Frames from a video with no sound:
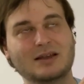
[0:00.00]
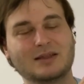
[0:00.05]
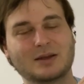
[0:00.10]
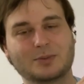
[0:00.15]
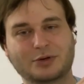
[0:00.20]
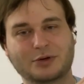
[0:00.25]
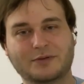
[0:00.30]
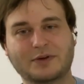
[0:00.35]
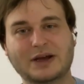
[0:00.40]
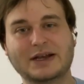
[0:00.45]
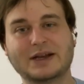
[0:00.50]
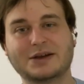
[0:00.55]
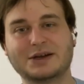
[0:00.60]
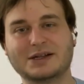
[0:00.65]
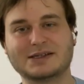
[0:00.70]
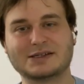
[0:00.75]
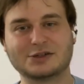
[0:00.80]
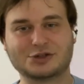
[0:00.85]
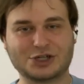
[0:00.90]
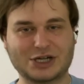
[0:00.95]
the provider
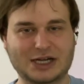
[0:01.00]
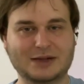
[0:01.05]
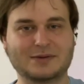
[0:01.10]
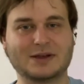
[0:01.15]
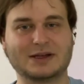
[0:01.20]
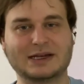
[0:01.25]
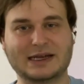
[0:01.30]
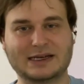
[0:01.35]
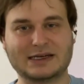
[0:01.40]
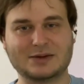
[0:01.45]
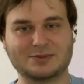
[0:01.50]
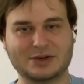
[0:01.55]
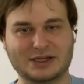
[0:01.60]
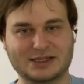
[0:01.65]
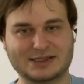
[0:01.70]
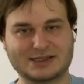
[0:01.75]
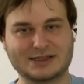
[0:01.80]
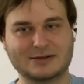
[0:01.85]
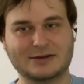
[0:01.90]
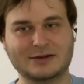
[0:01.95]
needs to check the
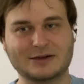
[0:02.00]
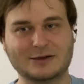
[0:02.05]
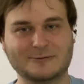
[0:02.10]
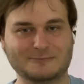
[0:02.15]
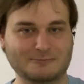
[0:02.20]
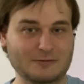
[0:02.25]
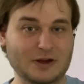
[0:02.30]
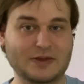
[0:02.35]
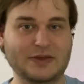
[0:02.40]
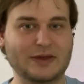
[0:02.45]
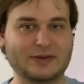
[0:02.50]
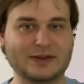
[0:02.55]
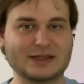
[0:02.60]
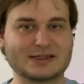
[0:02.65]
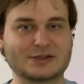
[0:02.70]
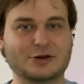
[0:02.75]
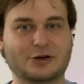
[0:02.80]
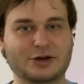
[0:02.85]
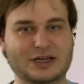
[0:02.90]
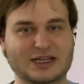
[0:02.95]
database whether this
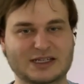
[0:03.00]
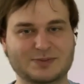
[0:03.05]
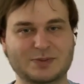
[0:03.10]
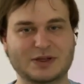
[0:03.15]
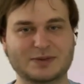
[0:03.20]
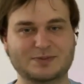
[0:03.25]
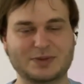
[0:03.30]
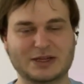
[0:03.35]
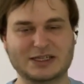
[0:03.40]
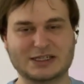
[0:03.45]
coin has been